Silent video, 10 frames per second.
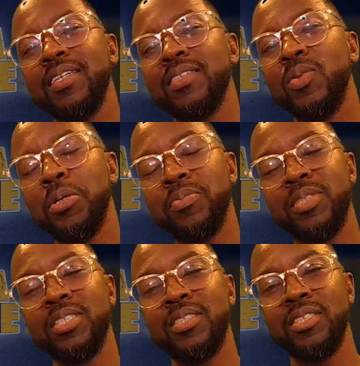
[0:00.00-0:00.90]
welcome
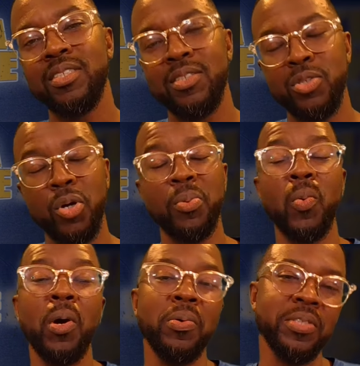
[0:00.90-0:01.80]
to the normal
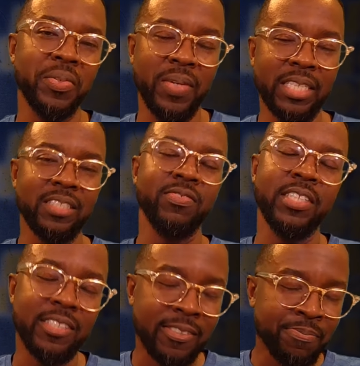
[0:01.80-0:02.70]
world with the rest of
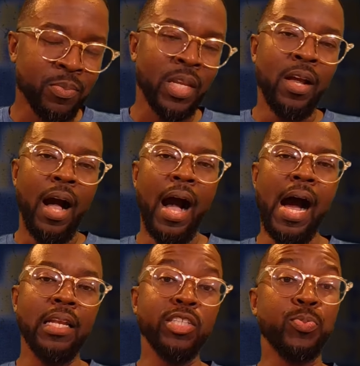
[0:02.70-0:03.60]
us.
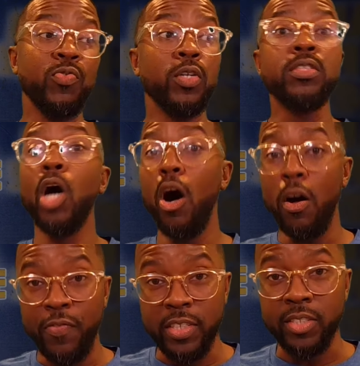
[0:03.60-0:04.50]
Let's move on.
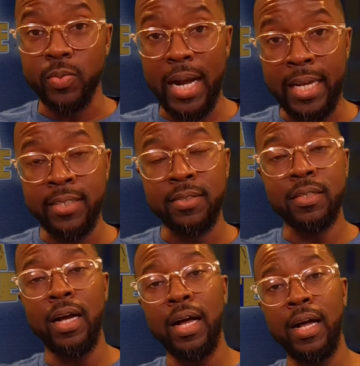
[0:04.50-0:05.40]
Dolphins, right?
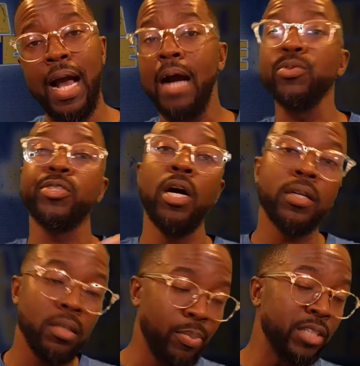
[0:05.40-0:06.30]
I was
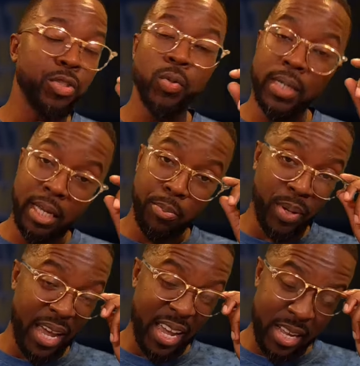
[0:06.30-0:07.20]
talking about Tua getting
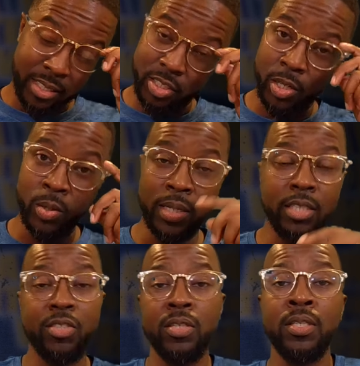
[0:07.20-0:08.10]
paid, so he's
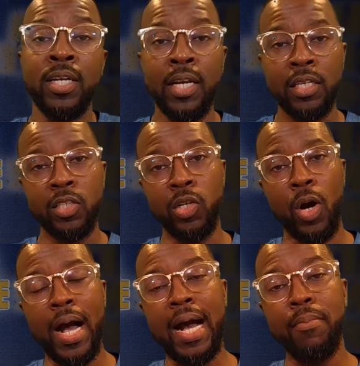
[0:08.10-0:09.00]
the
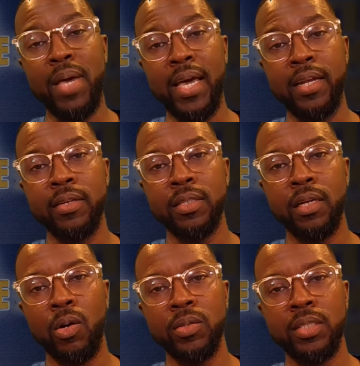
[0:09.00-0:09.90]
high man
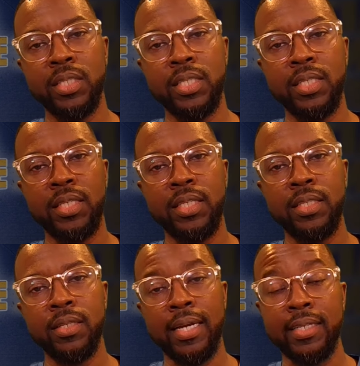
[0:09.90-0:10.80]
on
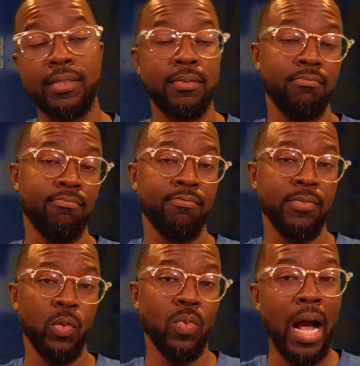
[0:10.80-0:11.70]
the, I guess,
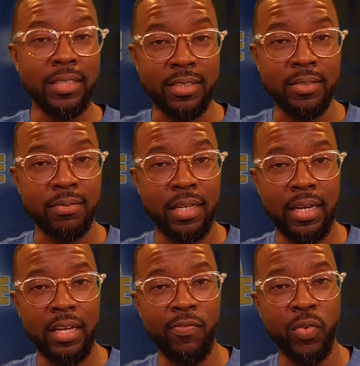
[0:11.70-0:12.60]
the roster,
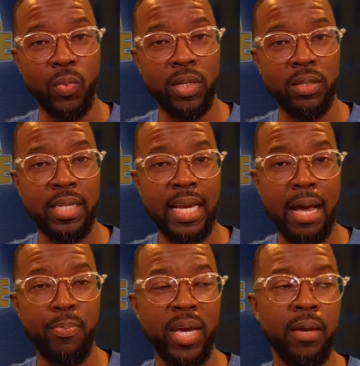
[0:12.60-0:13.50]
if you will. He
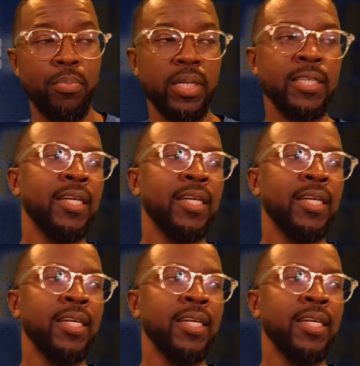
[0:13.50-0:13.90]
got paid, but